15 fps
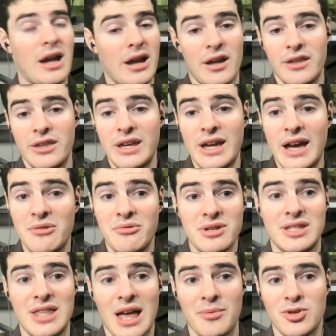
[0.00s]
you got to
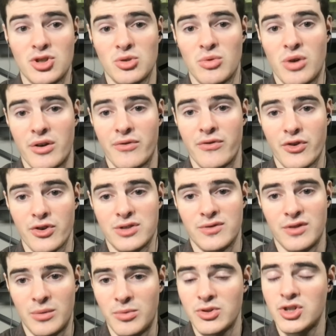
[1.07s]
establish the run, first of
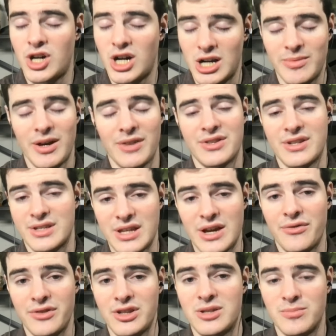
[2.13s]
all. And we'll talk about this
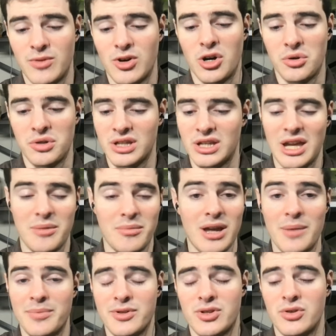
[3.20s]
definitely tomorrow on the game day
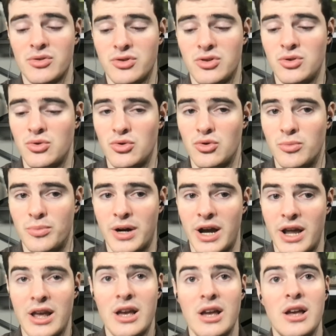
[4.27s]
episode too.
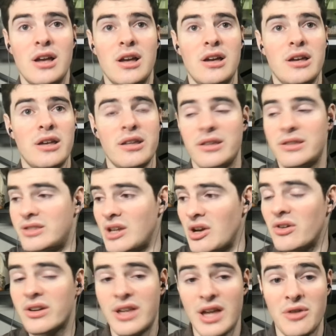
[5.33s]
But
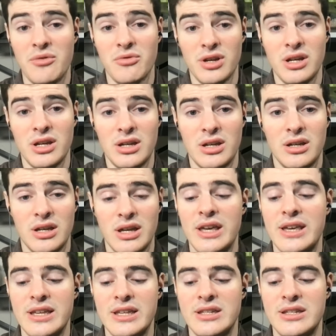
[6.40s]
Derrick Henry
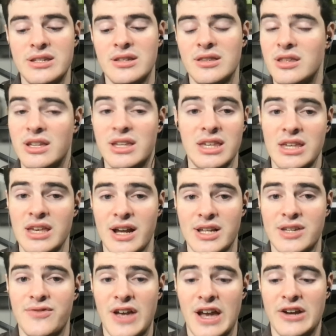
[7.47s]
is the key X
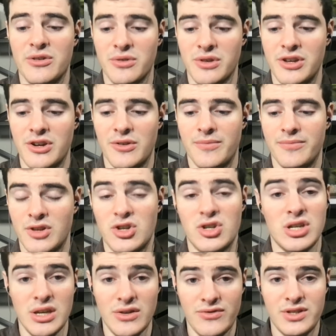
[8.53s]
factor here. The
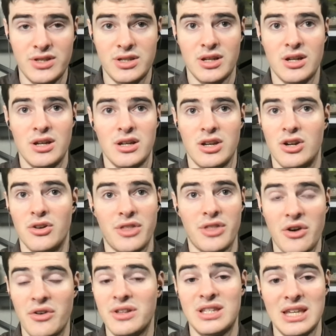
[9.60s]
Chiefs, you know,
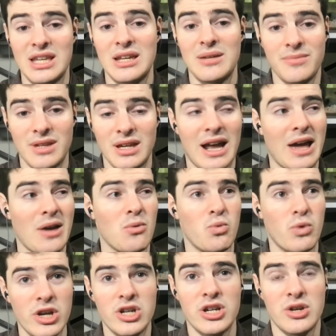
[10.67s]
they're a team that I
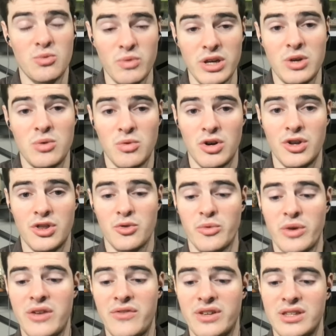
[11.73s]
wish in week one, the
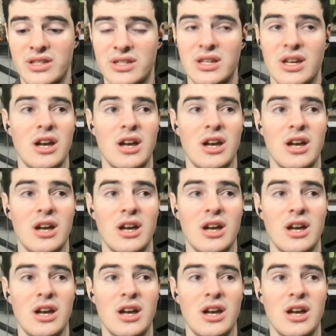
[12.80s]
Ravens,